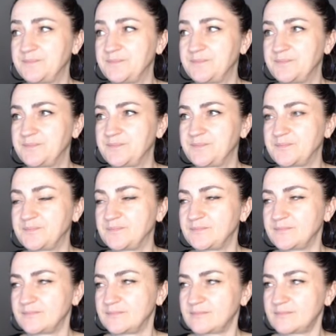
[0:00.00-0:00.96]

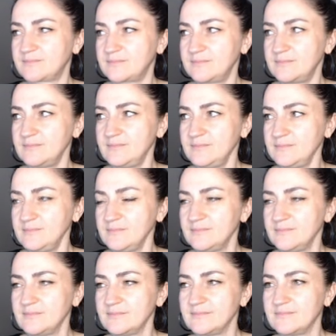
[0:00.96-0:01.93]

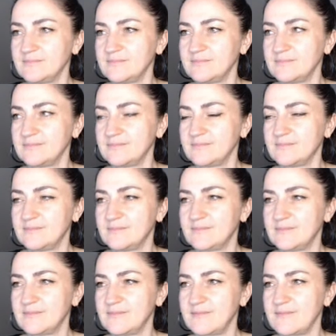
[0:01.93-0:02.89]

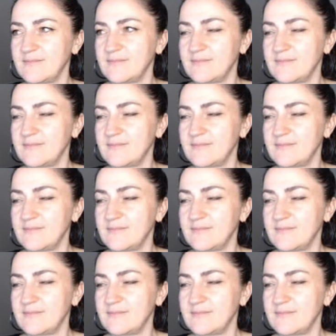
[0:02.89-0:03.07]
Nothing is said.